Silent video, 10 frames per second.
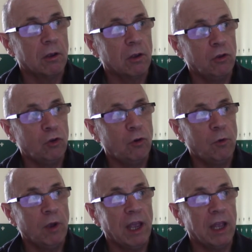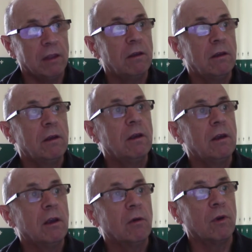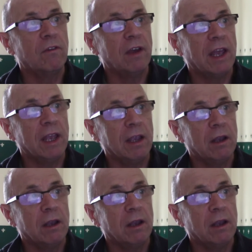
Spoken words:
normal hen with a